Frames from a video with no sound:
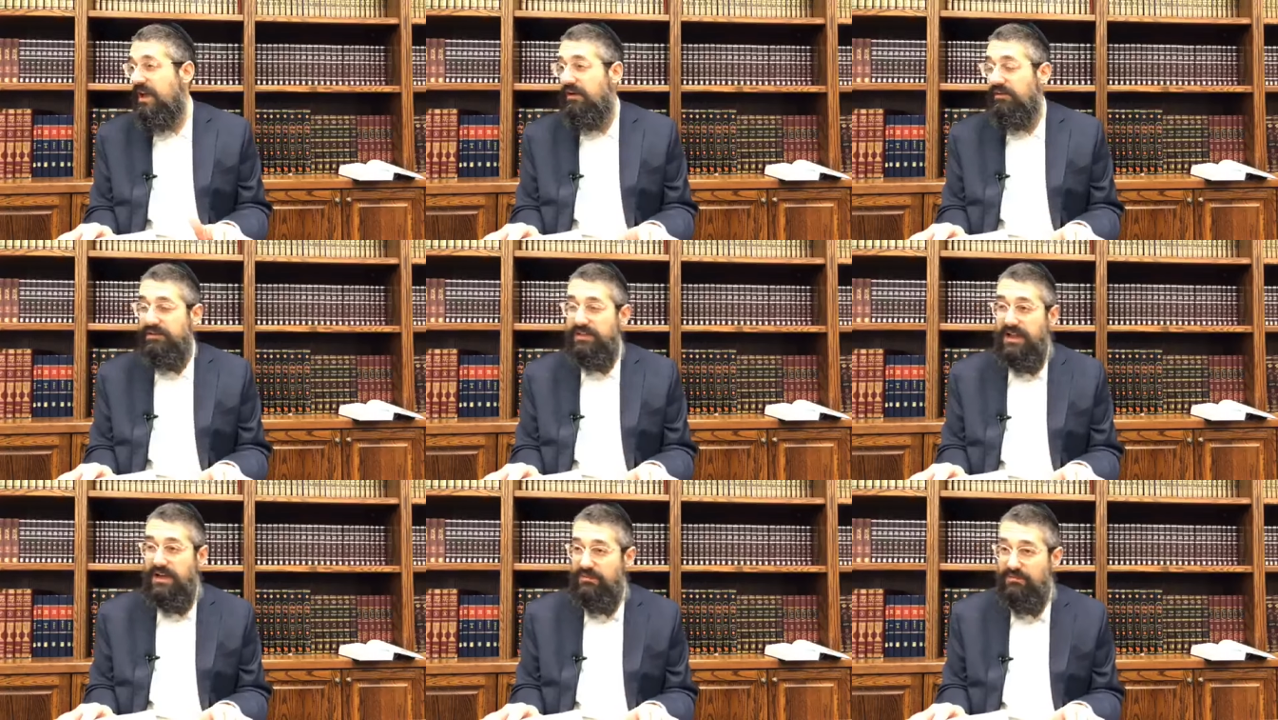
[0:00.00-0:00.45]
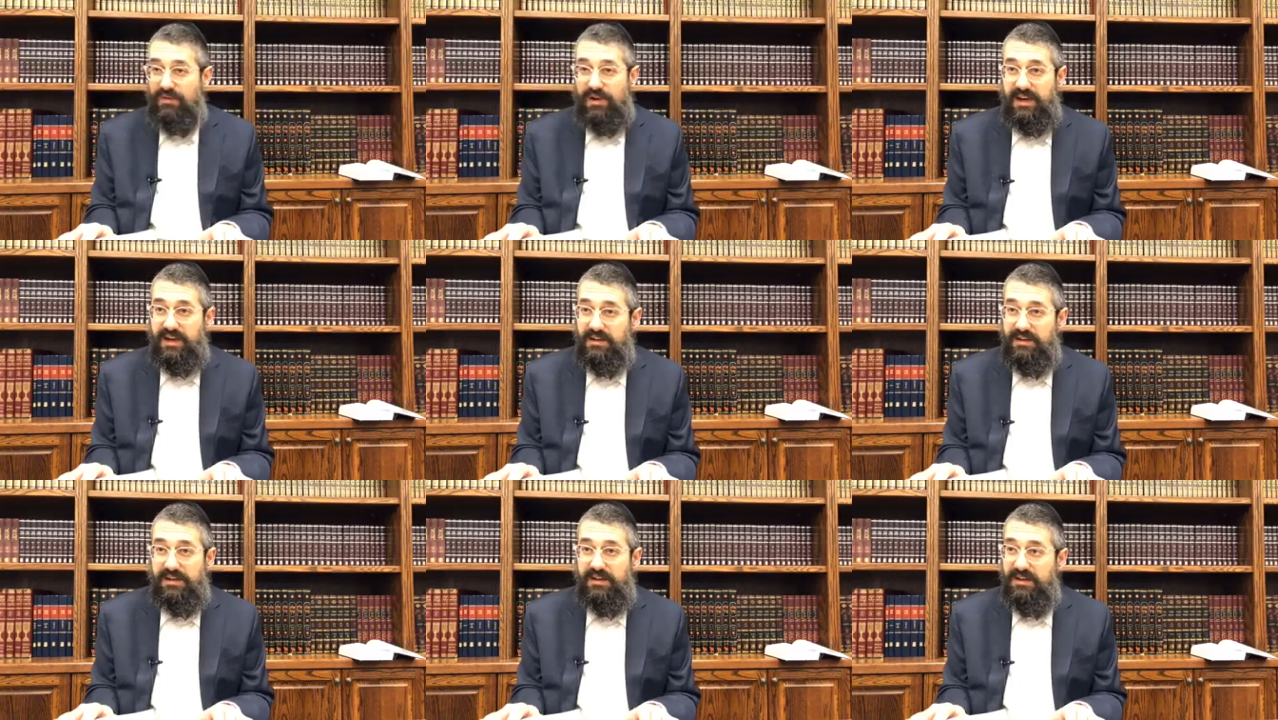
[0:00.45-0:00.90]
and without a
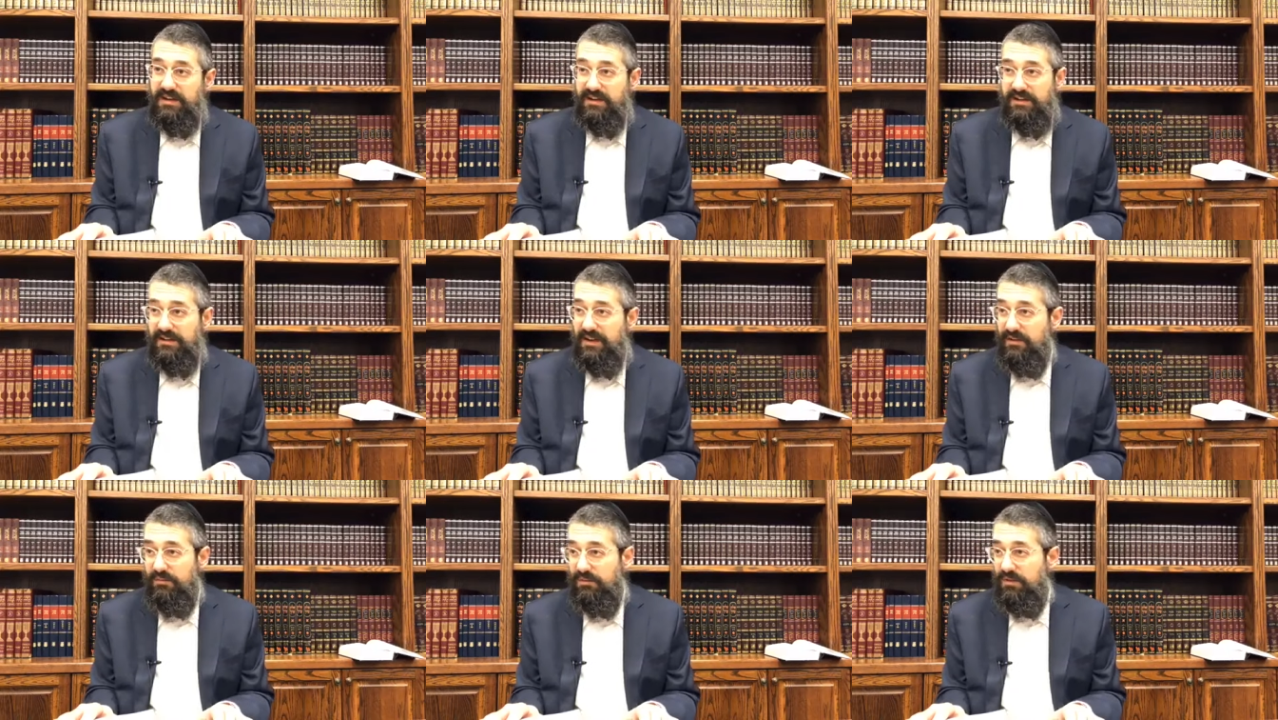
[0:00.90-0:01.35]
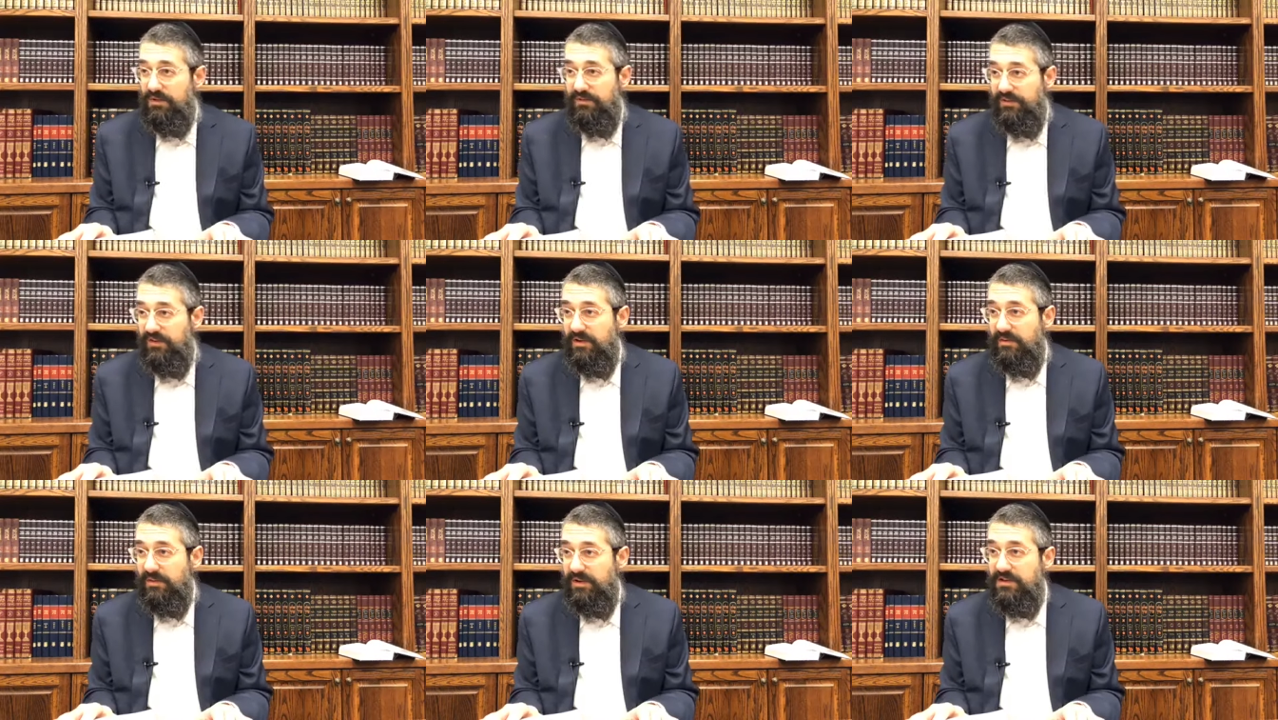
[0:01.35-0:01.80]
brain, he ain't
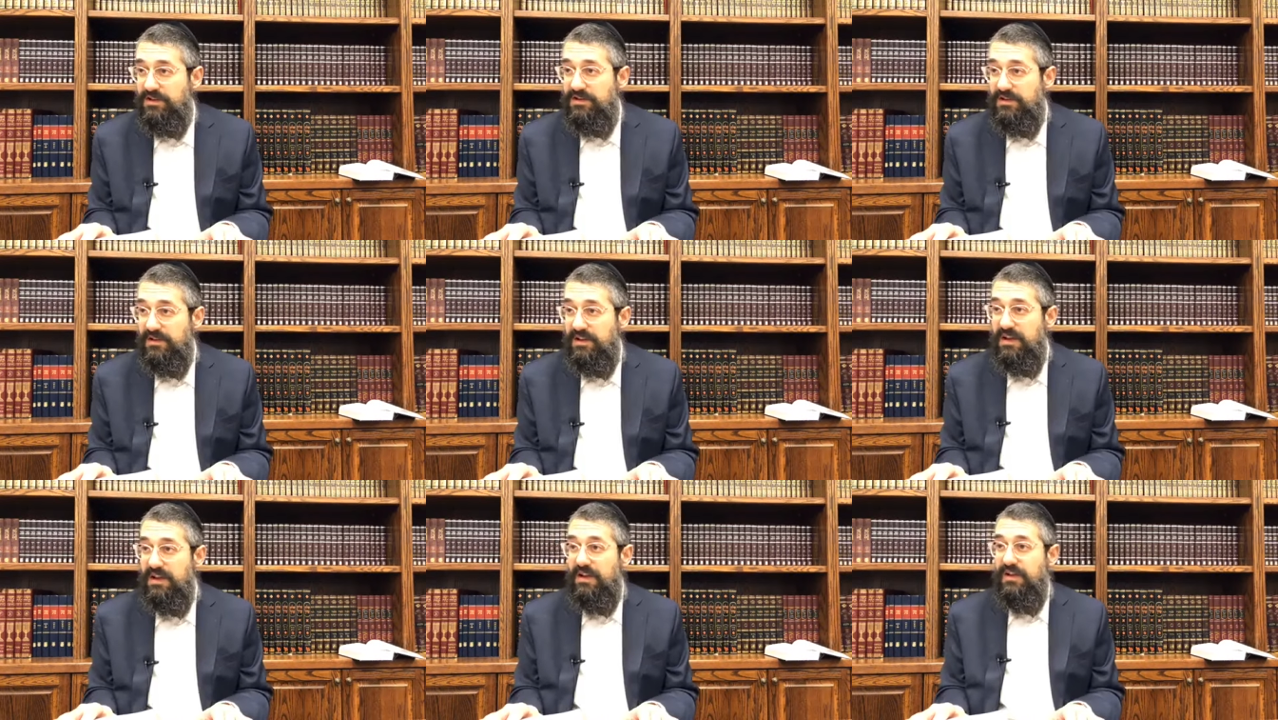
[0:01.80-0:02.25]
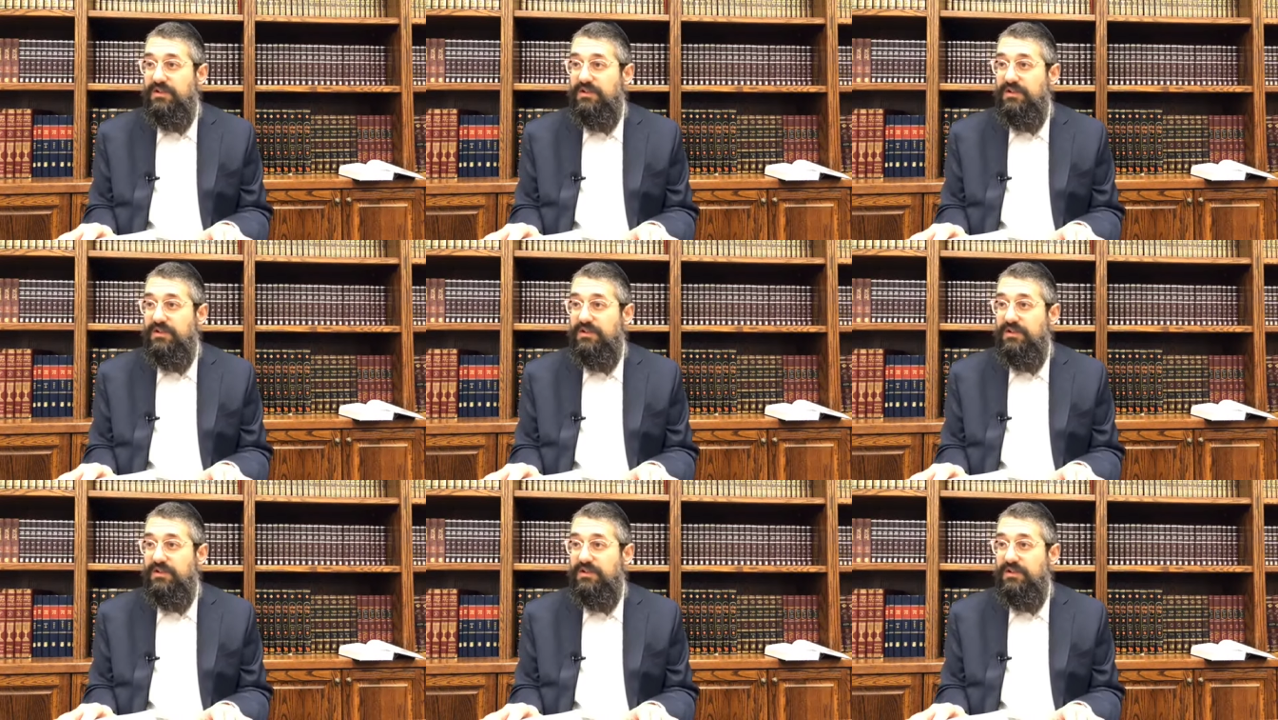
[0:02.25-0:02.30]
worth very much.